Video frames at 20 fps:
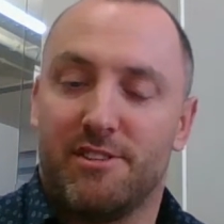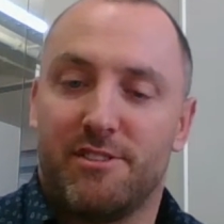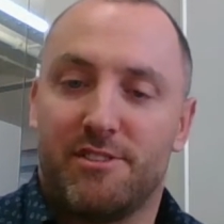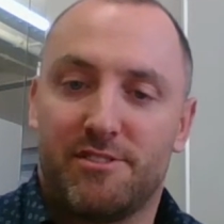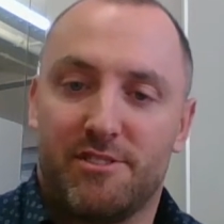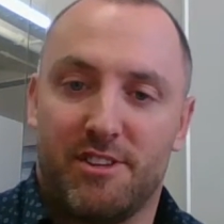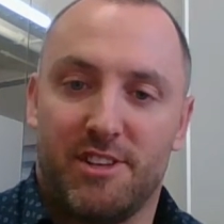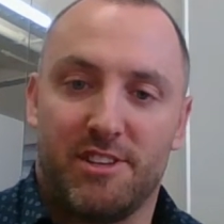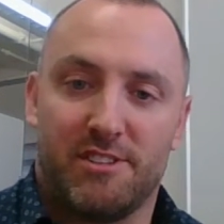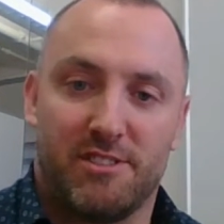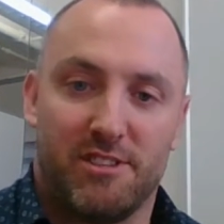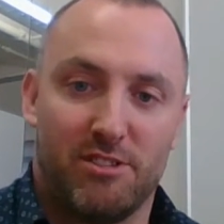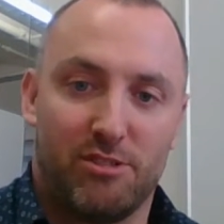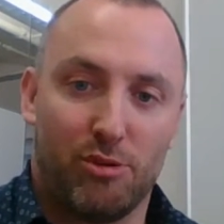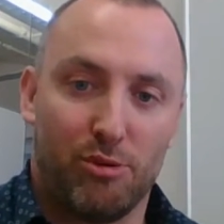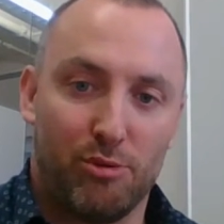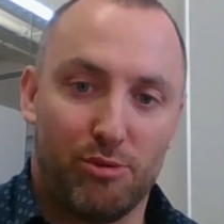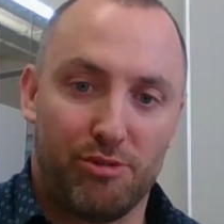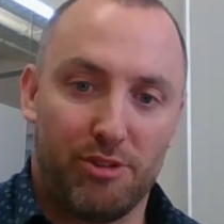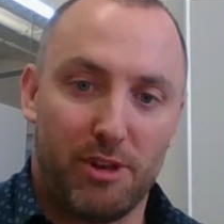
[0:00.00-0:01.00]
So that's a
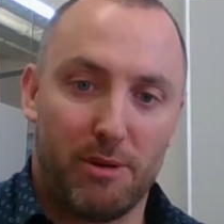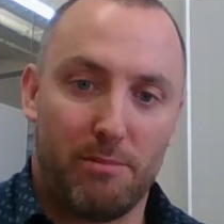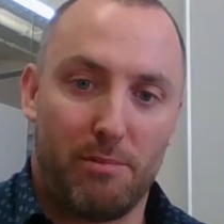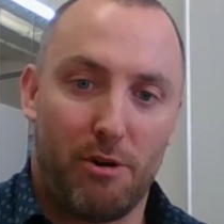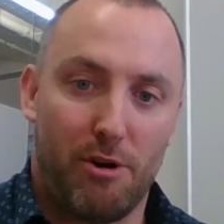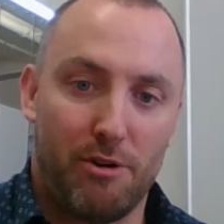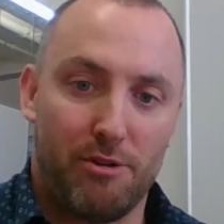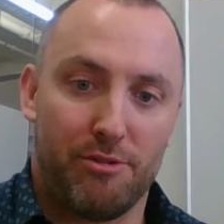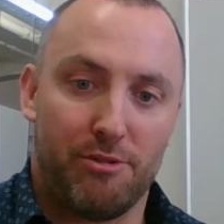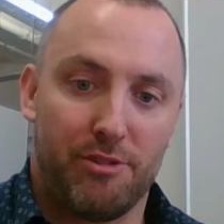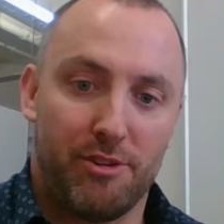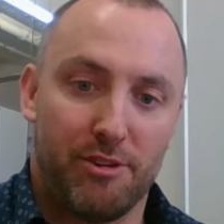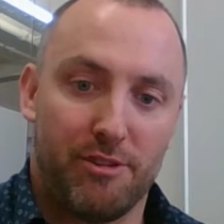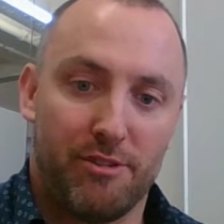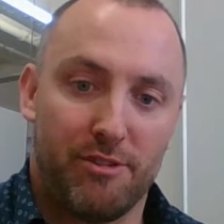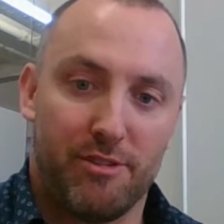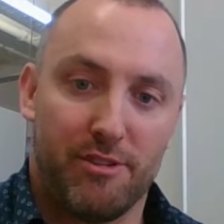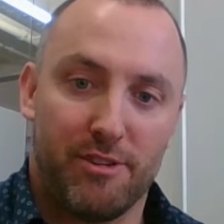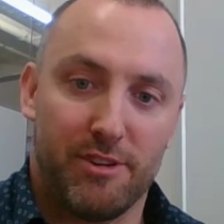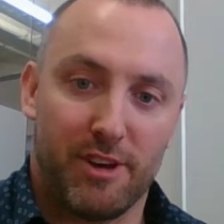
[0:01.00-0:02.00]
two-step
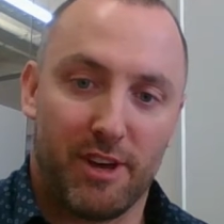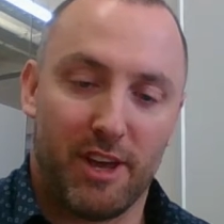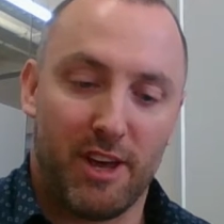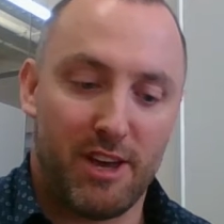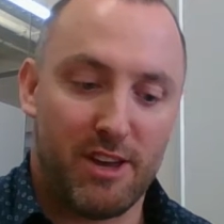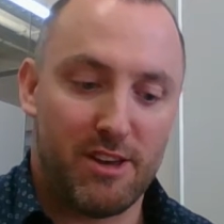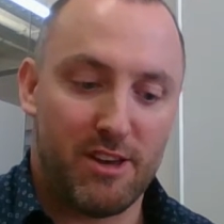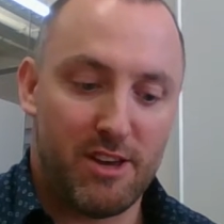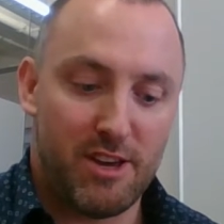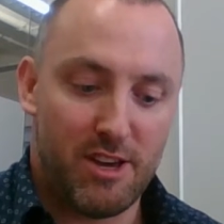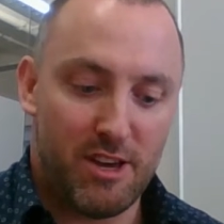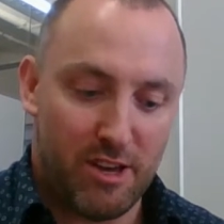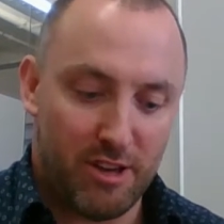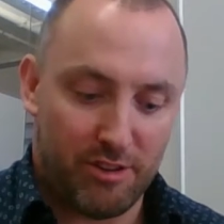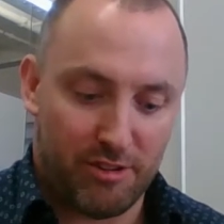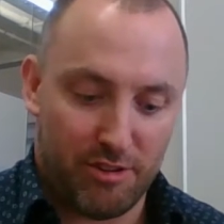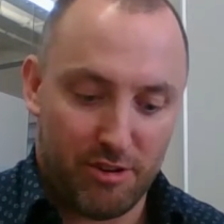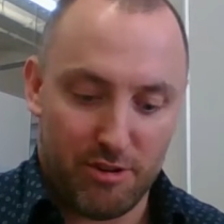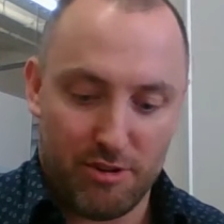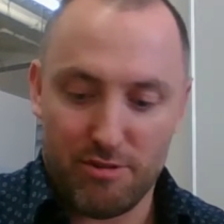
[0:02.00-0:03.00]
process. Okay,
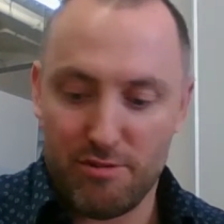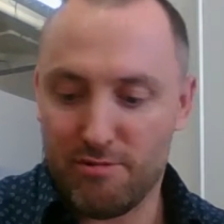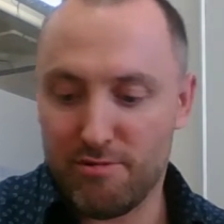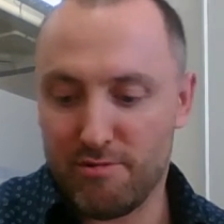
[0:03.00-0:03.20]
so